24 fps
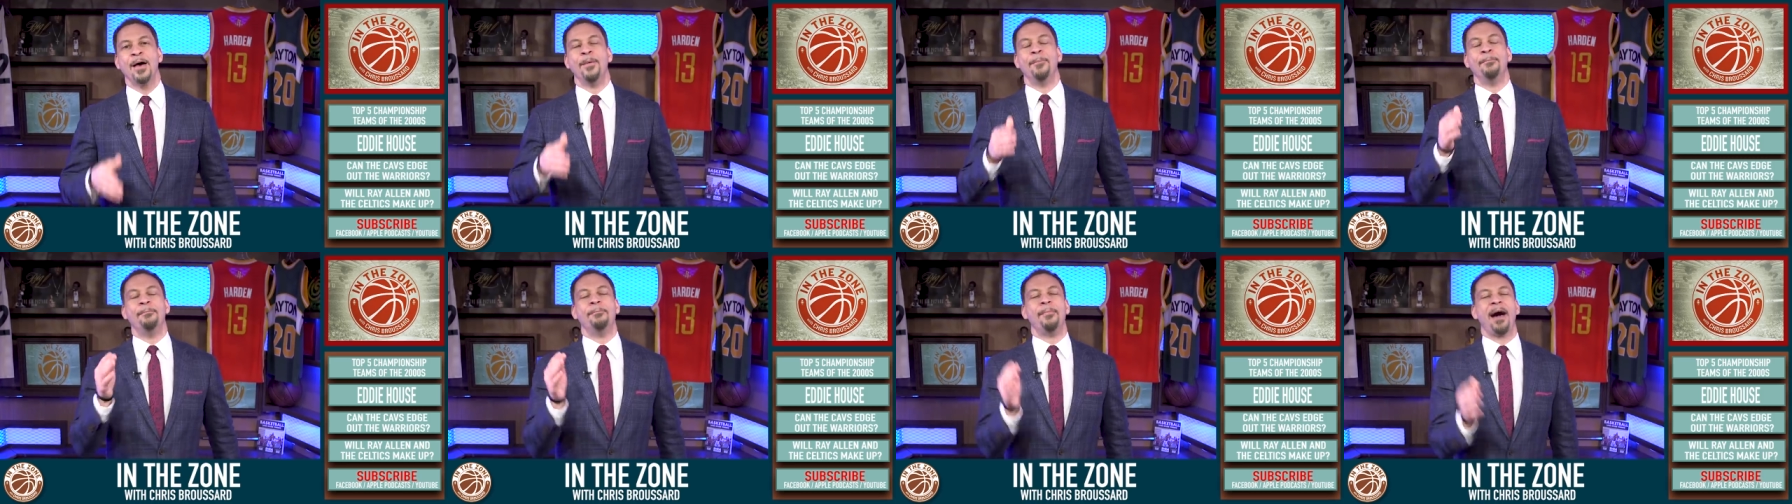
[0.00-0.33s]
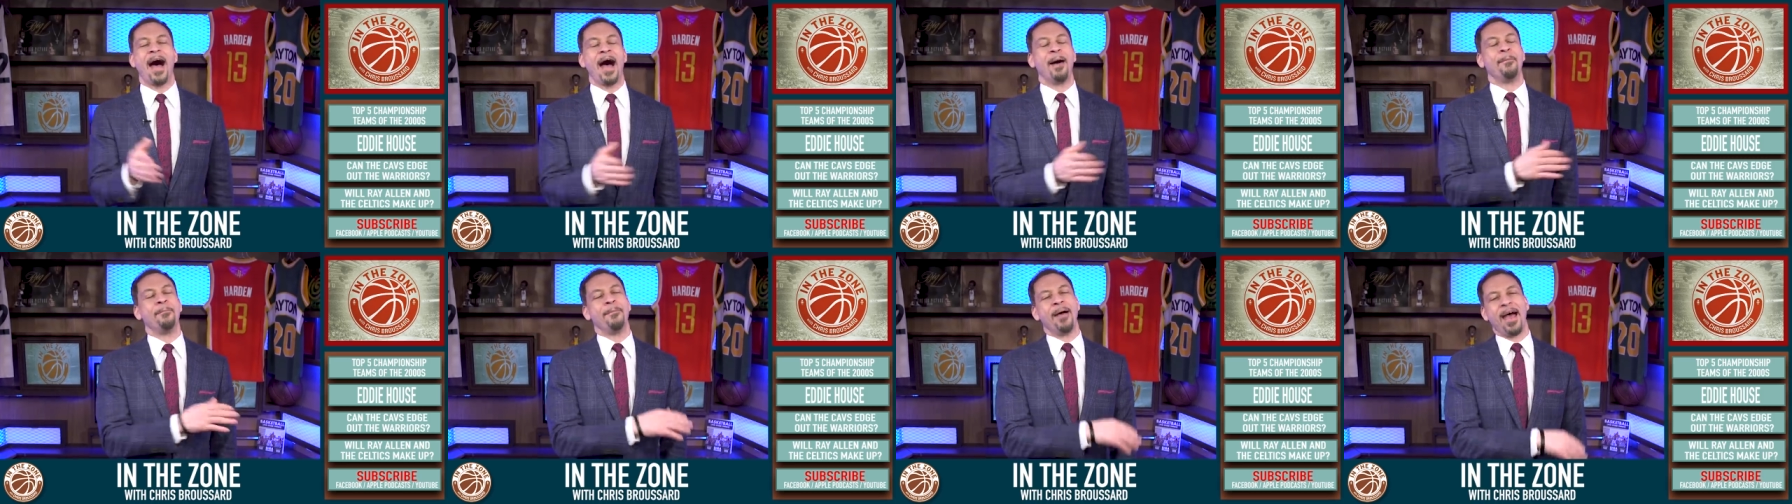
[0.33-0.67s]

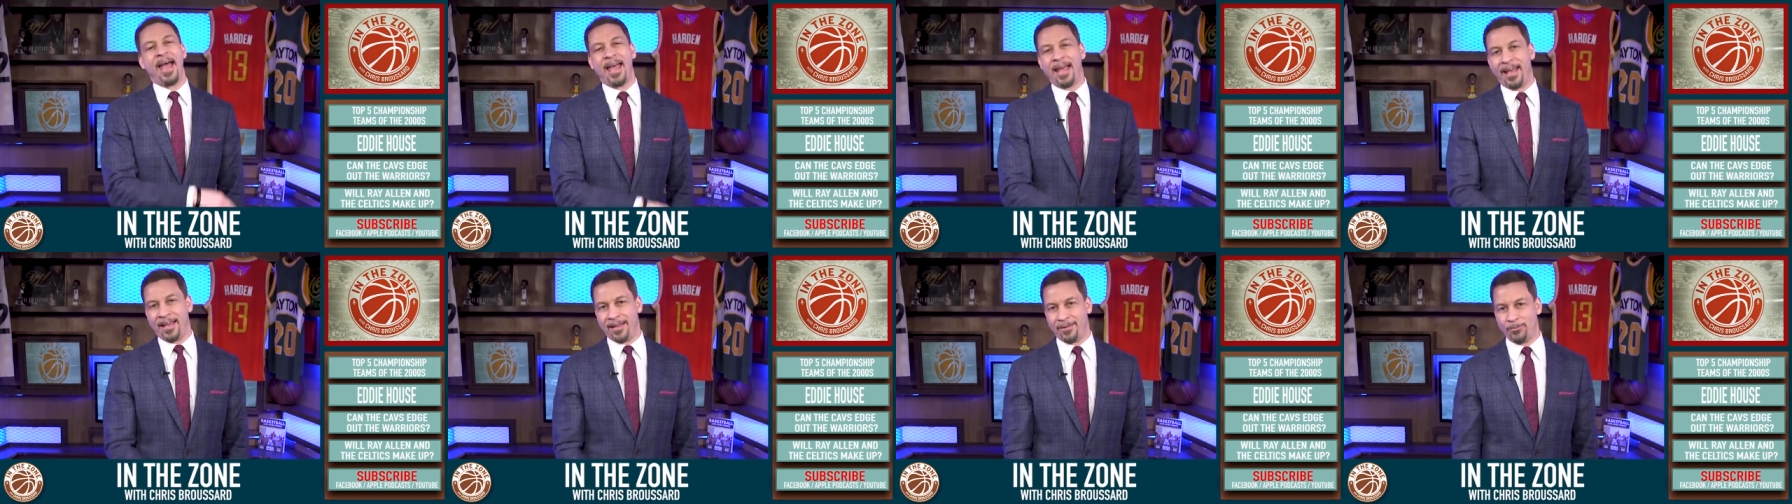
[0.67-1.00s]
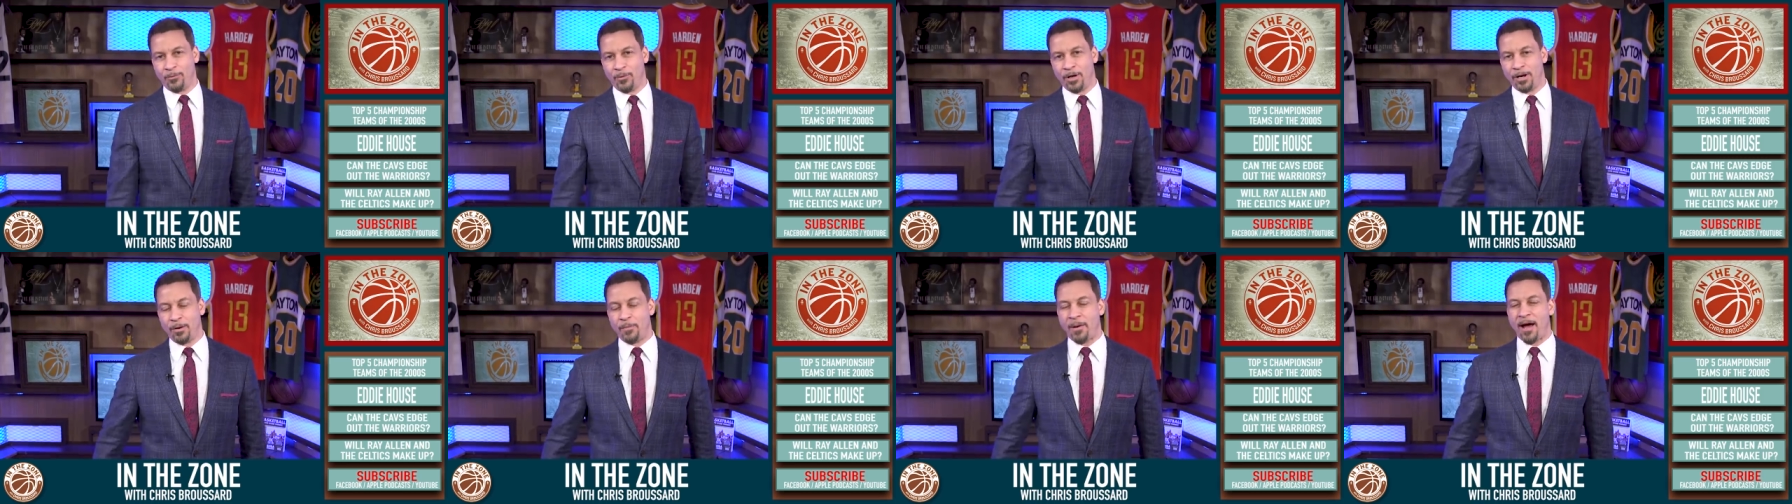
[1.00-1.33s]
My man,
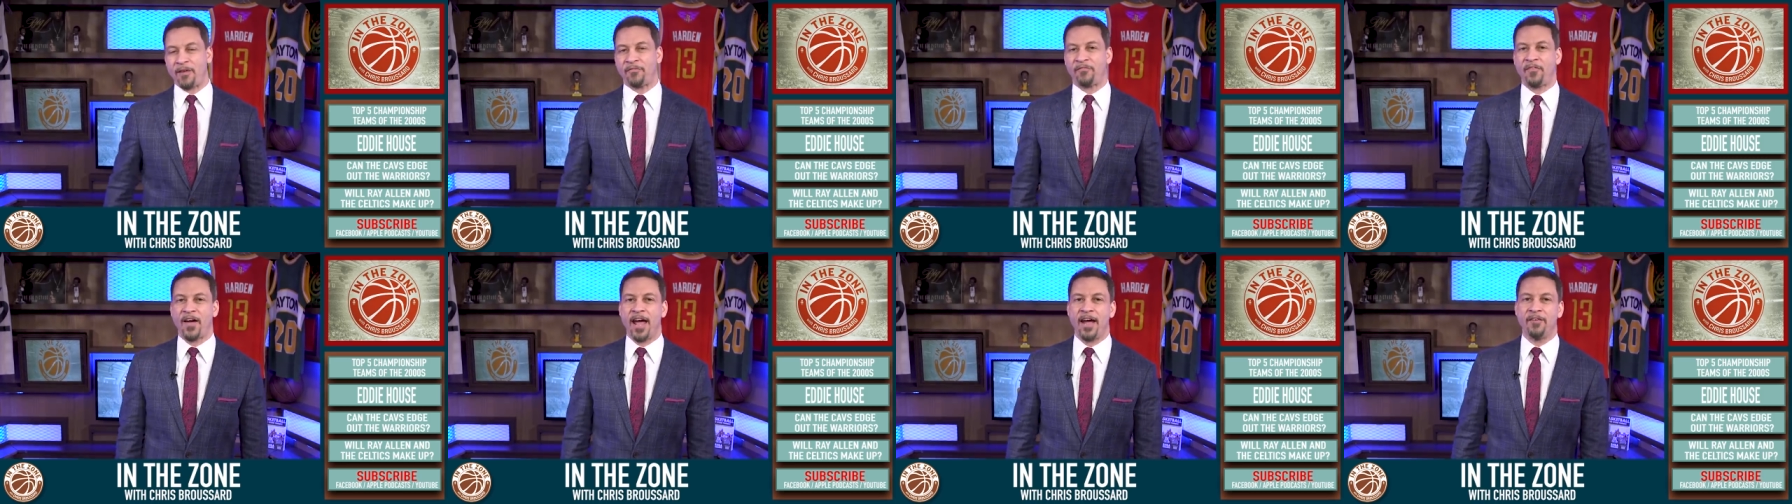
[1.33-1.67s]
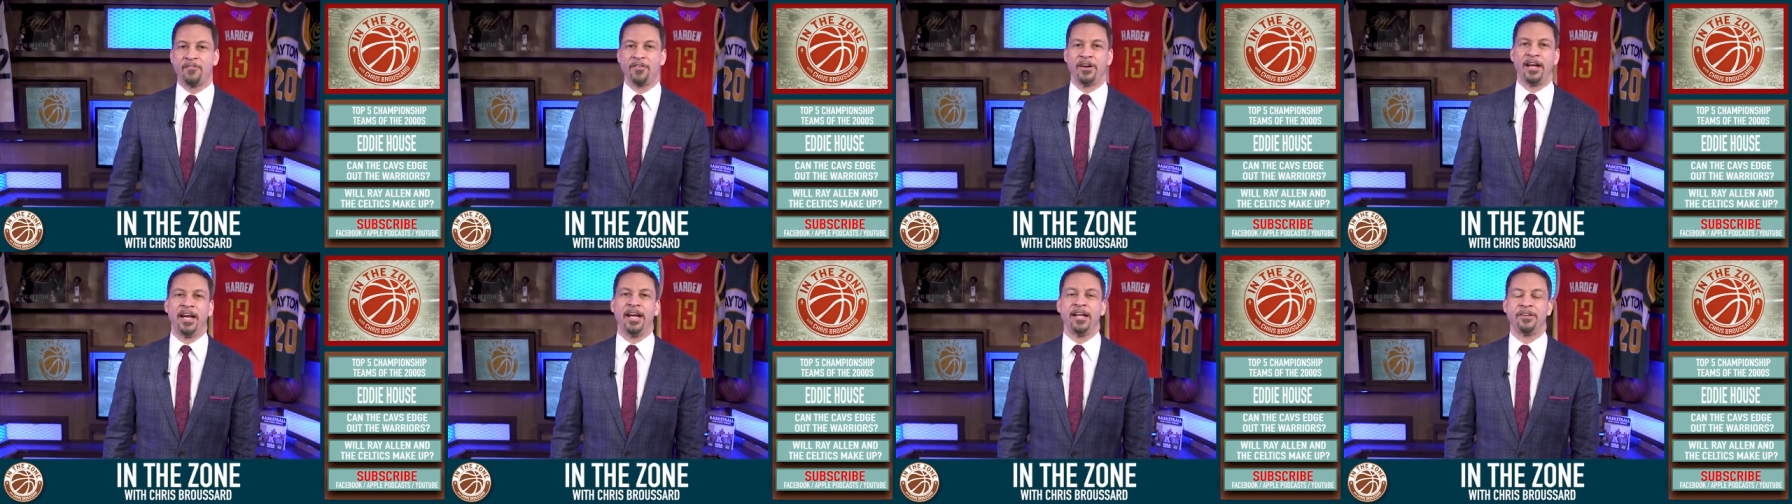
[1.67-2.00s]
one of my
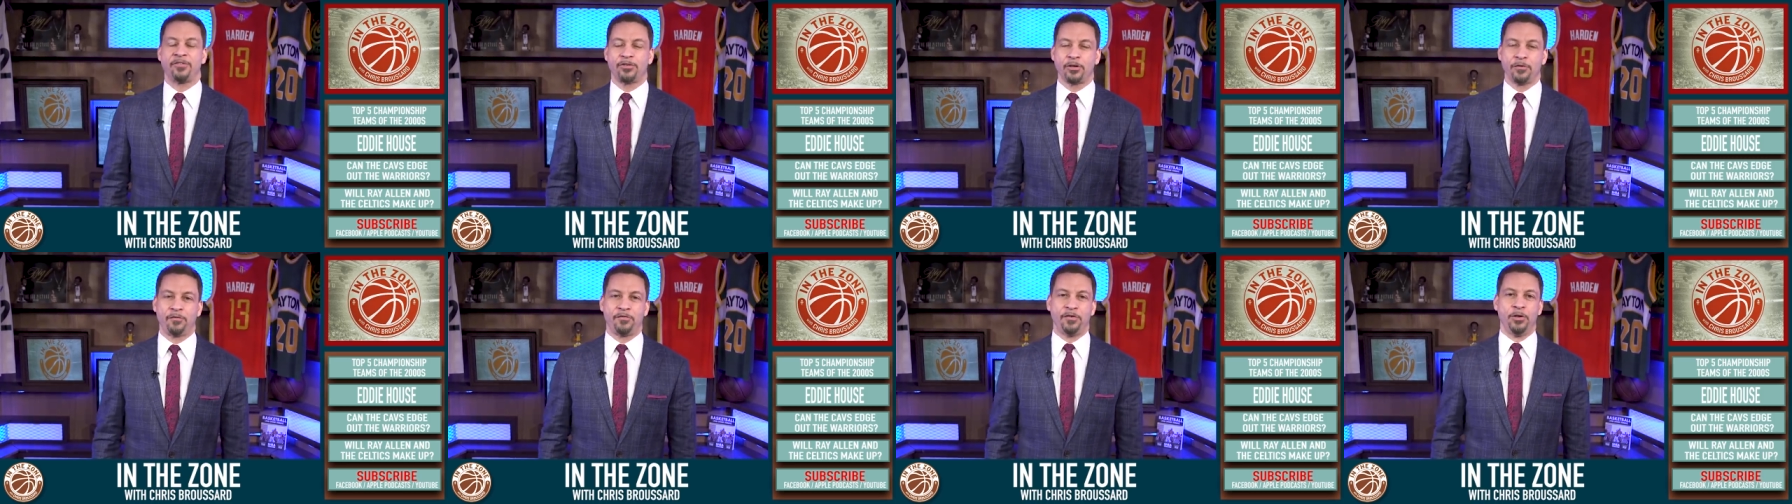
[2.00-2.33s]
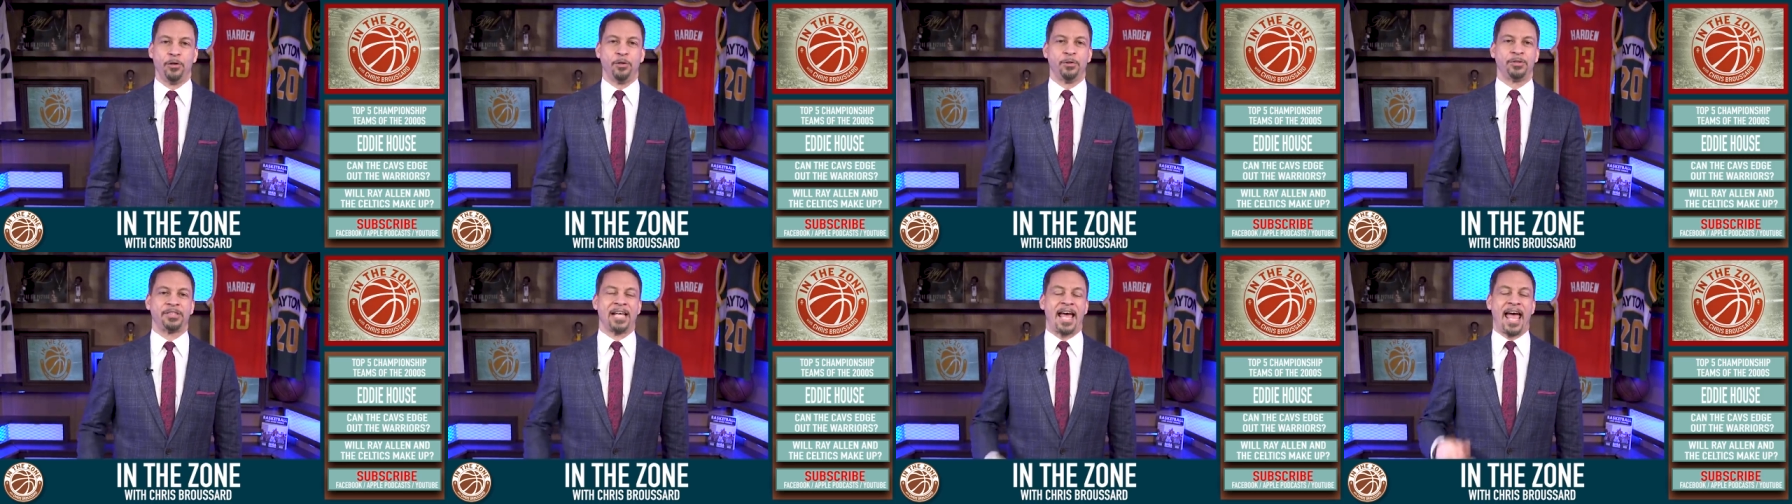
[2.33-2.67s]
favorite
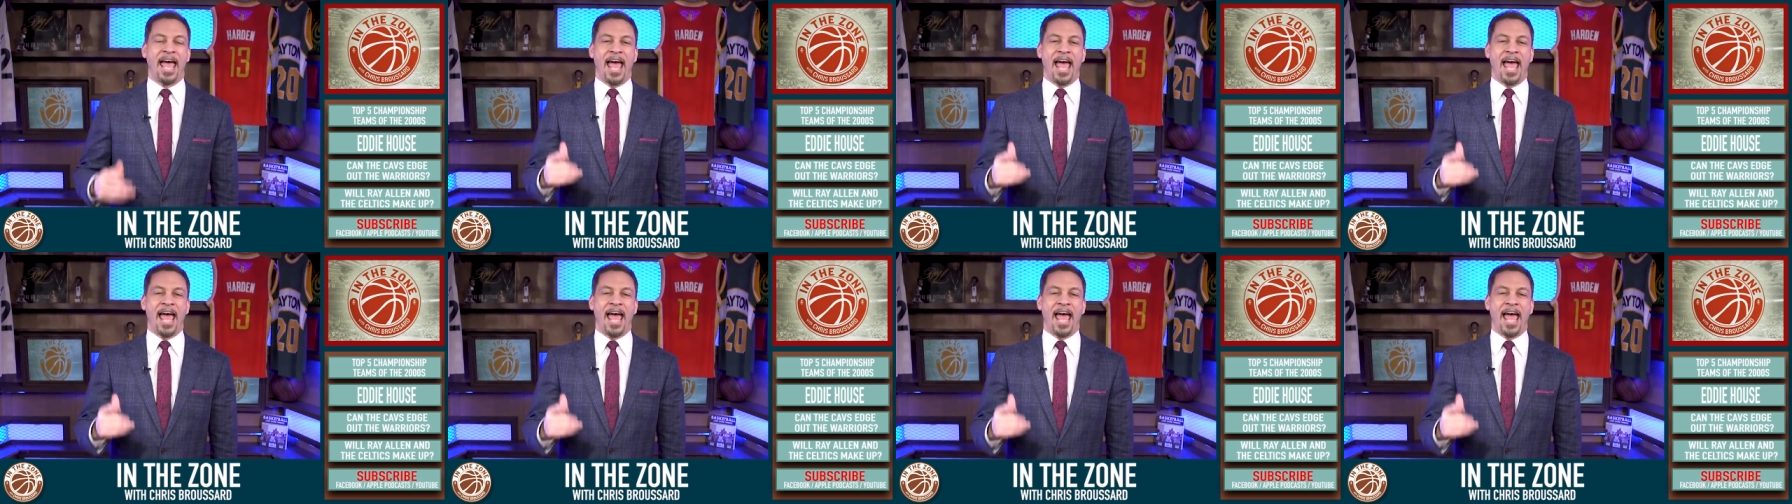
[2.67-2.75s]
interviews,